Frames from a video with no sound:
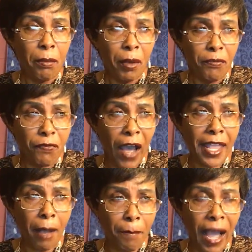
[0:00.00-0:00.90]
Fire
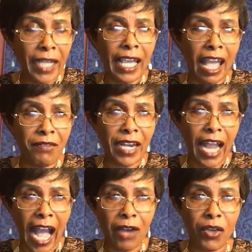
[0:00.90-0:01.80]
back every
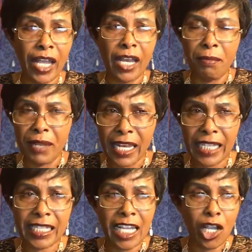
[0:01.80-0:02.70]
arrow
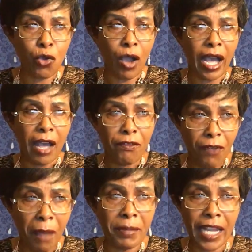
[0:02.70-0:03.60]
eliminating your
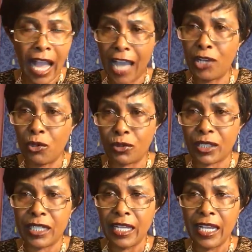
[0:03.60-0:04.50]
family
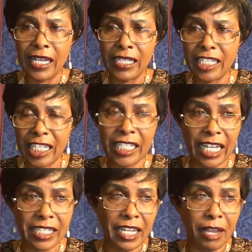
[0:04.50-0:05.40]
idols in
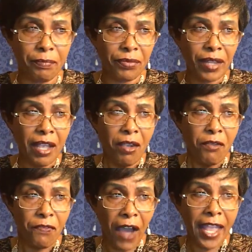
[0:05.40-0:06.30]
Jesus' name.
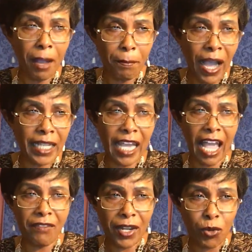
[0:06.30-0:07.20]
Fire back
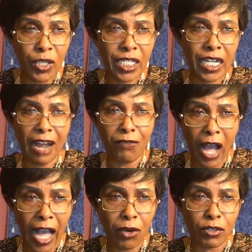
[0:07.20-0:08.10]
every witchcraft
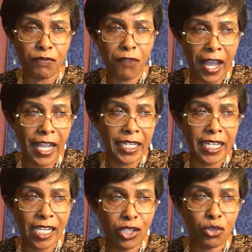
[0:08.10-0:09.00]
arrows fired
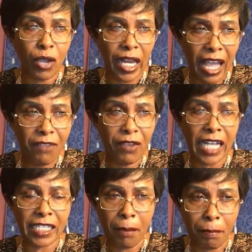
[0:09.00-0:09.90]
into your life as
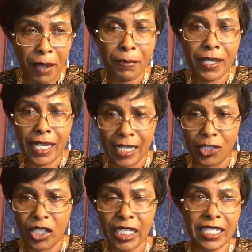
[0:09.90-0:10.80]
a baby in
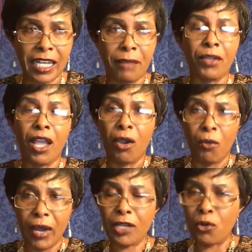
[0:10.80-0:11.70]
Jesus' name.
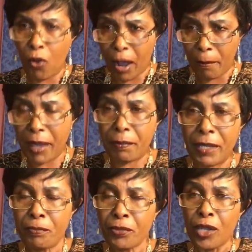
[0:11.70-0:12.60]
When you were a baby,
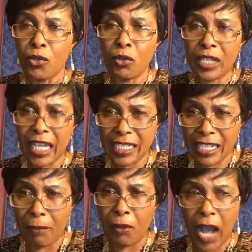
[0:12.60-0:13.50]
there's
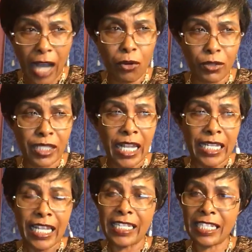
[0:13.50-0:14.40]
some arrows,
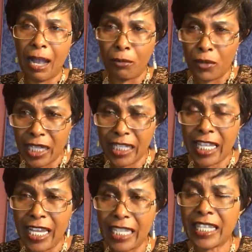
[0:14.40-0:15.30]
there's some
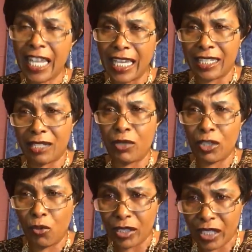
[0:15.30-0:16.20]
things which
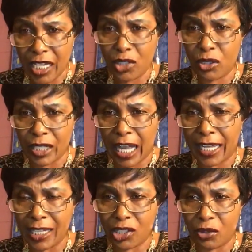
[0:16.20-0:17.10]
was issues
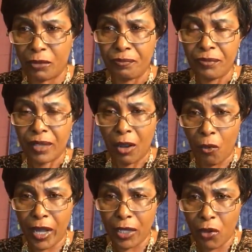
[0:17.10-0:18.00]
against you.
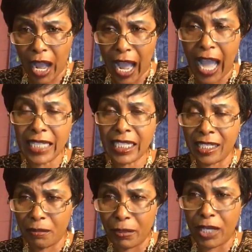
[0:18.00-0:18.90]
When your eyes is
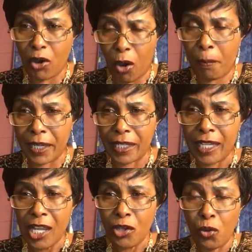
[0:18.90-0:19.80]
being opened,
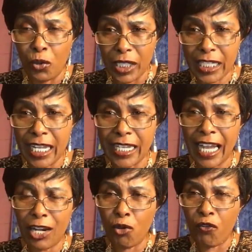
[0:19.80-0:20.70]
you will see, then
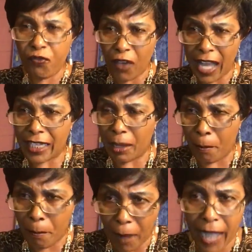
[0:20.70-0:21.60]
you fire them
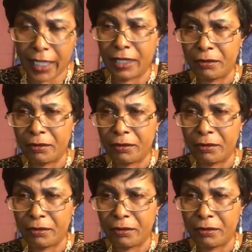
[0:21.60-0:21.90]
back.